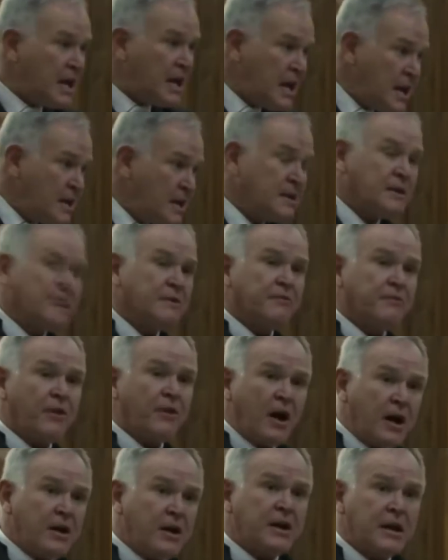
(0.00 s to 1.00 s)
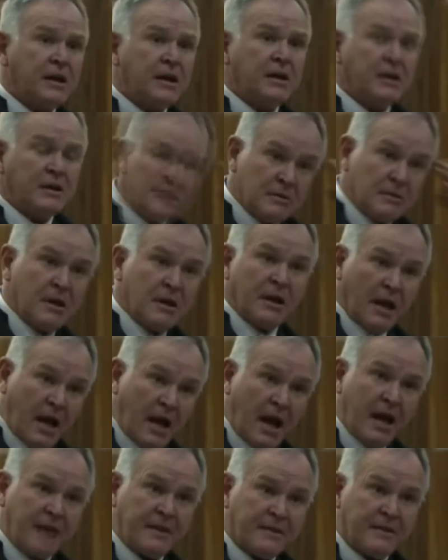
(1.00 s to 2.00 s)
in firing
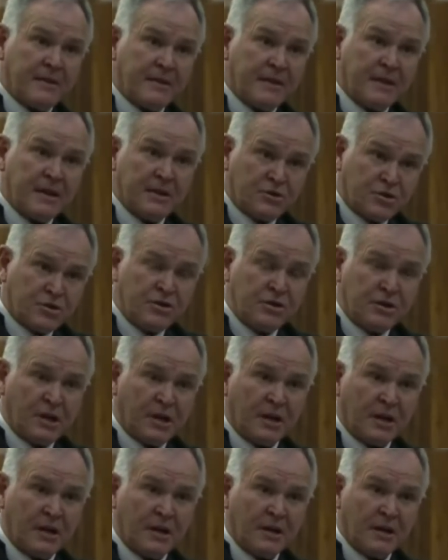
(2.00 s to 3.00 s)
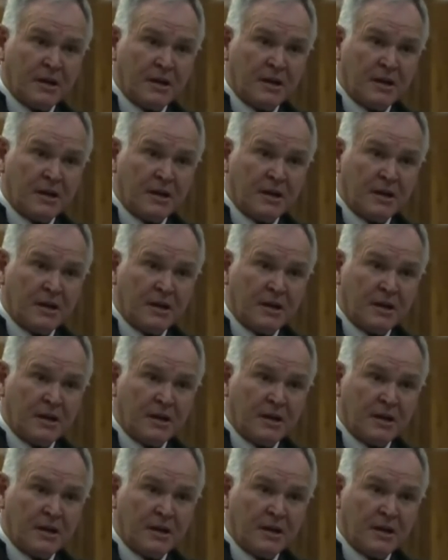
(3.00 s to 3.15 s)
at the intruder